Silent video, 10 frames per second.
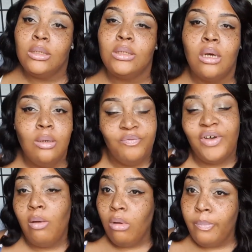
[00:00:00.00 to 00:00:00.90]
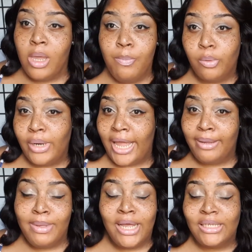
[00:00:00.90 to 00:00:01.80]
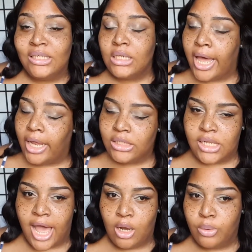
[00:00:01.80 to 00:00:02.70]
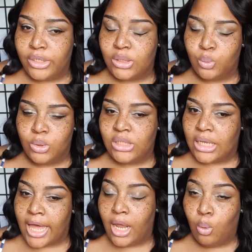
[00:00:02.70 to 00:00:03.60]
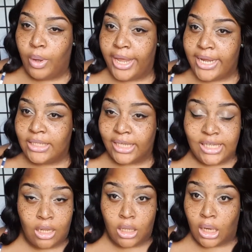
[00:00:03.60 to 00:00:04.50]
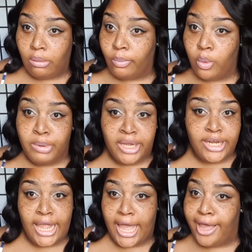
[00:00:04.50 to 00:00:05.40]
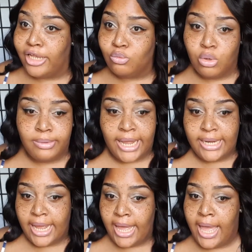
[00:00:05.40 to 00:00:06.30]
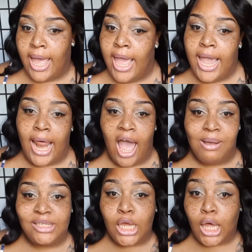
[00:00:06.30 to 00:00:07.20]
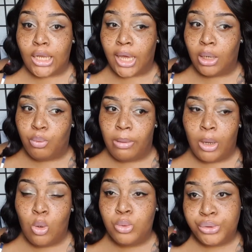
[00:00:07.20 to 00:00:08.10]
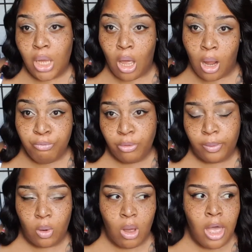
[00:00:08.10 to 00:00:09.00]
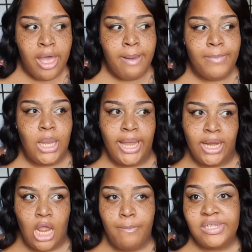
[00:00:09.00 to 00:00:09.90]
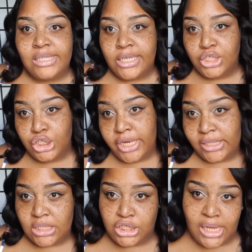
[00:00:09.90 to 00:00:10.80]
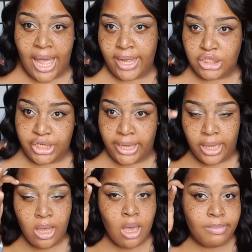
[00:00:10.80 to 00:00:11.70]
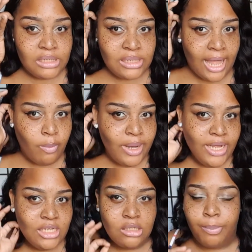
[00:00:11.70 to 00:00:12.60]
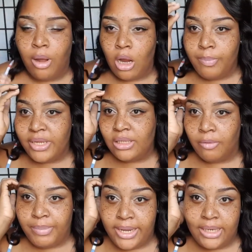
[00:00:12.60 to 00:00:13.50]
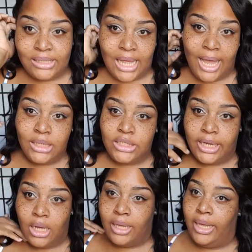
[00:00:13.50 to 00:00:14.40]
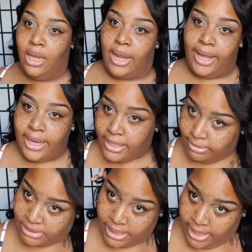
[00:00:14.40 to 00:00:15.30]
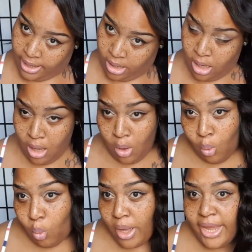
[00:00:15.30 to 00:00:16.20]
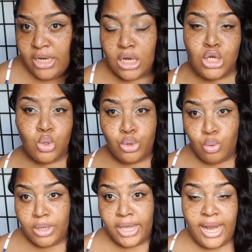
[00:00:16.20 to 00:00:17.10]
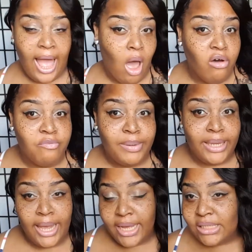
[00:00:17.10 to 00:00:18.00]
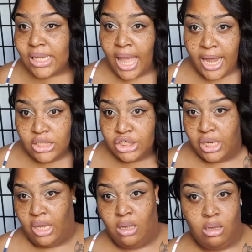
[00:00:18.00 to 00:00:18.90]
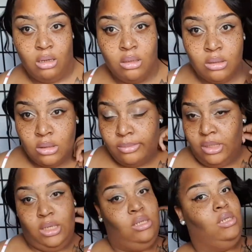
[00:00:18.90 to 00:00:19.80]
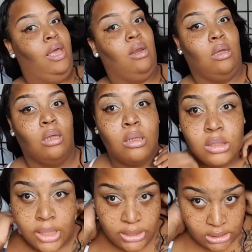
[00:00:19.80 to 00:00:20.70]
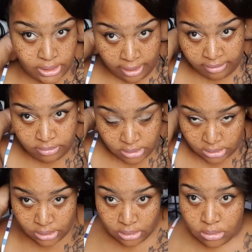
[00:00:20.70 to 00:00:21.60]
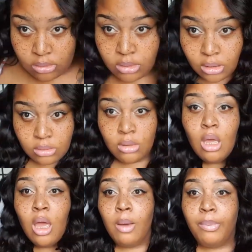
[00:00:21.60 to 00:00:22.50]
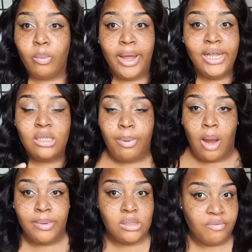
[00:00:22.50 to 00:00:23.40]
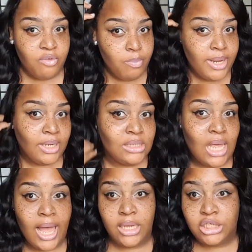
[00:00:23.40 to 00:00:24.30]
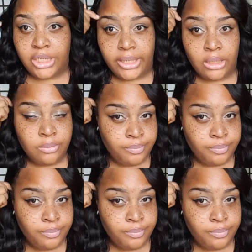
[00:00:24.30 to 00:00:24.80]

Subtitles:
Don't fuck with people like because it's a lot of ways. I saw a lot of women get their ass whooped like that. And I have saw a lot of women who's comfortable playing a position as a side chick. Because, like, what is the purpose of being a side chick? Again, like I keep saying, what do you get out of being a side chick? Let me get this hair together because I just can't do this thing. I don't know. But what is the purpose of you being a side chick?